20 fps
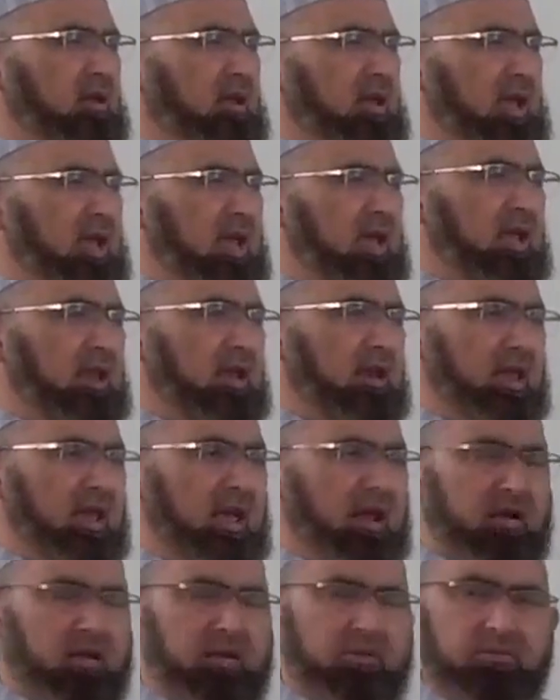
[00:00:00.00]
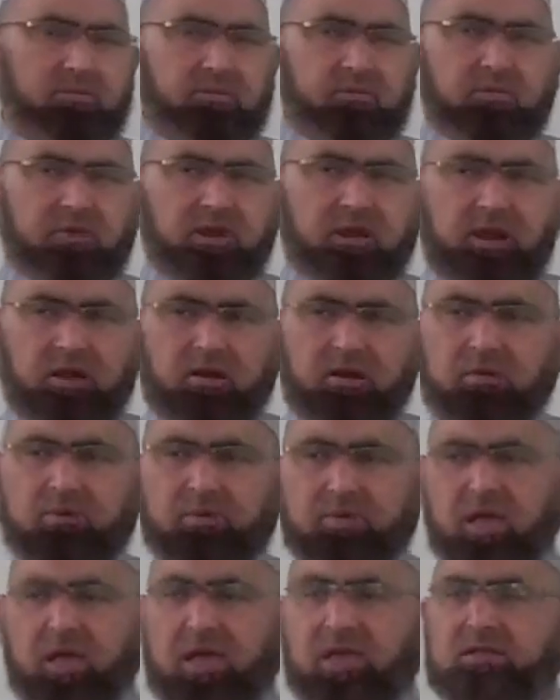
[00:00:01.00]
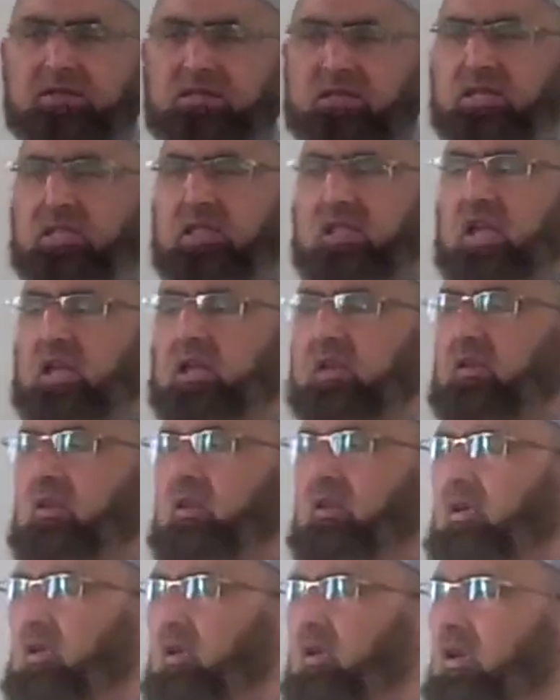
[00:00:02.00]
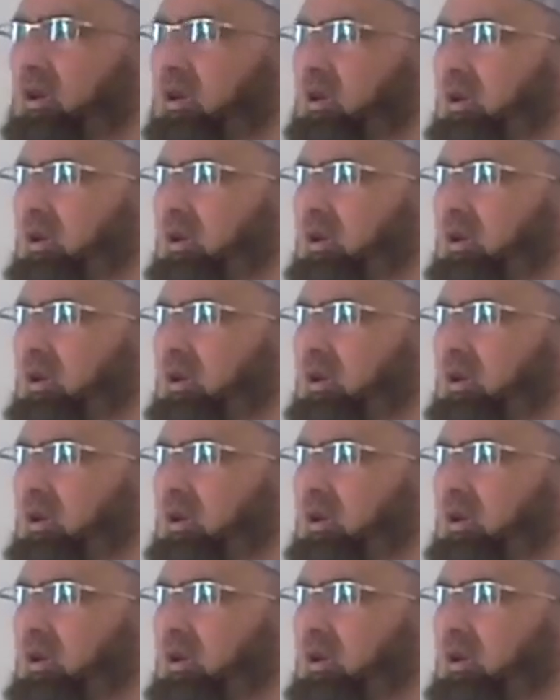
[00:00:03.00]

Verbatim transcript: here in Arabia, I see that